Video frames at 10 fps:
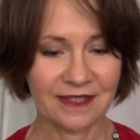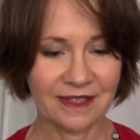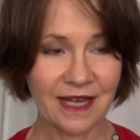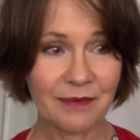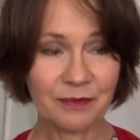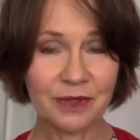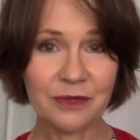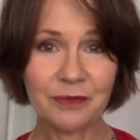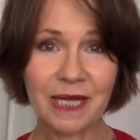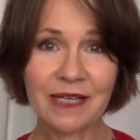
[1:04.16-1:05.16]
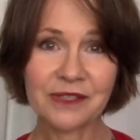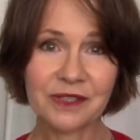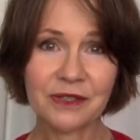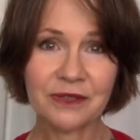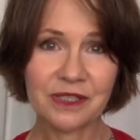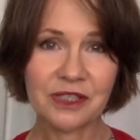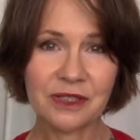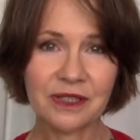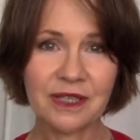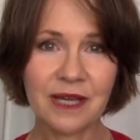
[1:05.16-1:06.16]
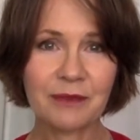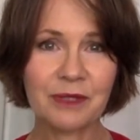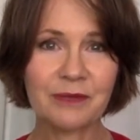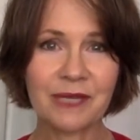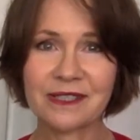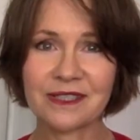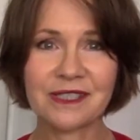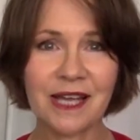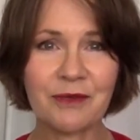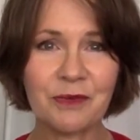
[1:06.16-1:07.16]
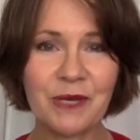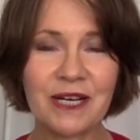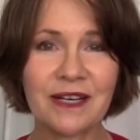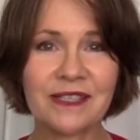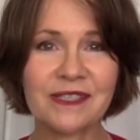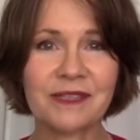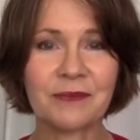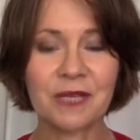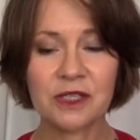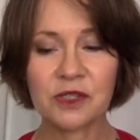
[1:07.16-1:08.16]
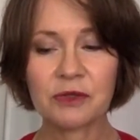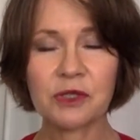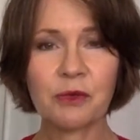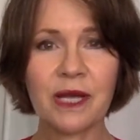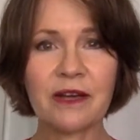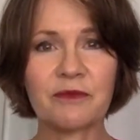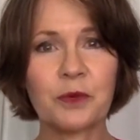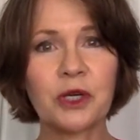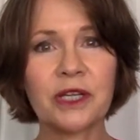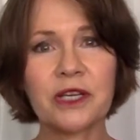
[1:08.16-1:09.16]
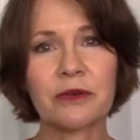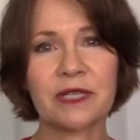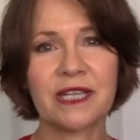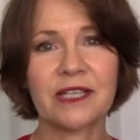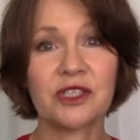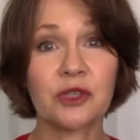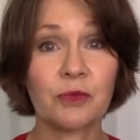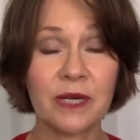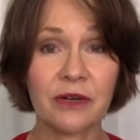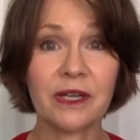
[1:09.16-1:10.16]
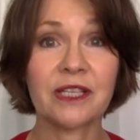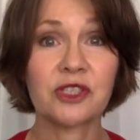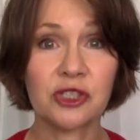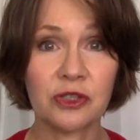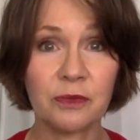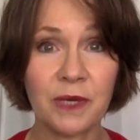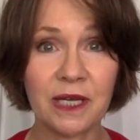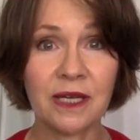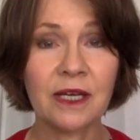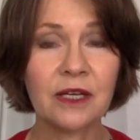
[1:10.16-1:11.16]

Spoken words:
That blue blouse, though, did you look at that blue blouse? Because that would be awesome. So it's a way of pulling your attention where it should be.